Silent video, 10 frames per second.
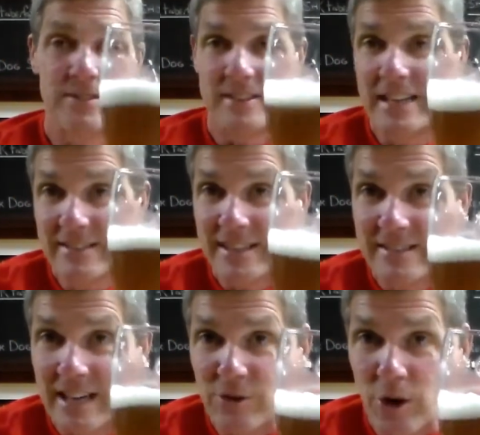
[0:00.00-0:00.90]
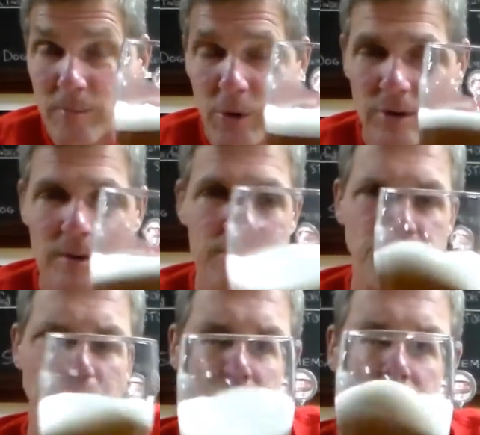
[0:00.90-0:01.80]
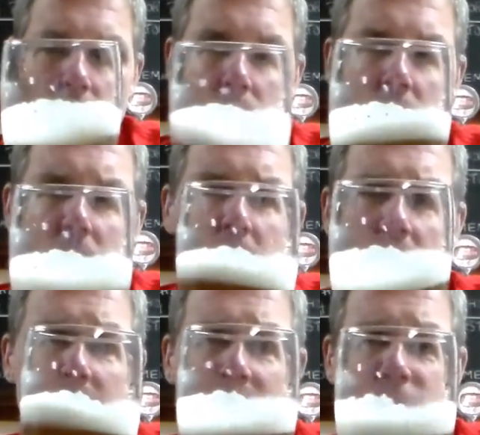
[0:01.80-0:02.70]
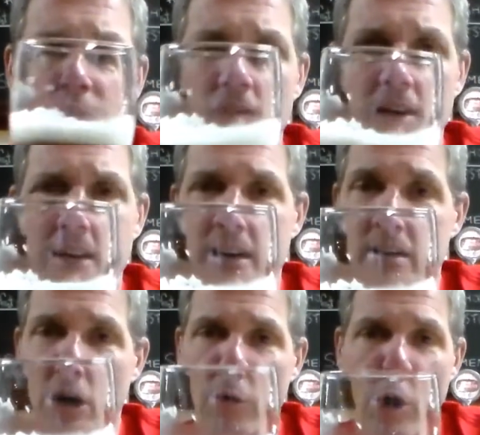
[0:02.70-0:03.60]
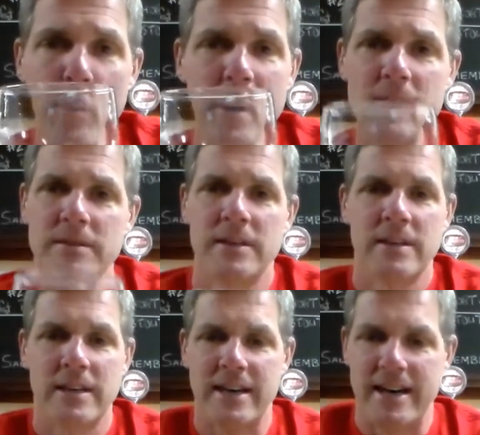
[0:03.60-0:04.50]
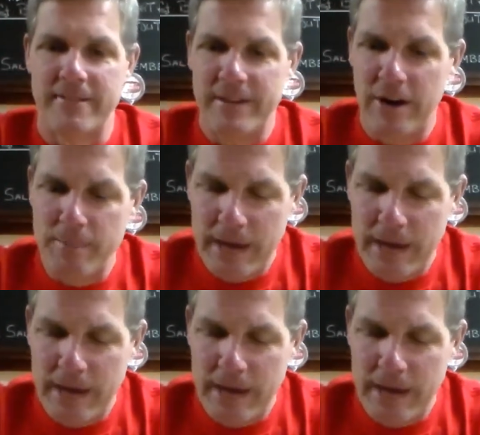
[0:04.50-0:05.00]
doesn't taste like it's got dark malt in it. Aroma, very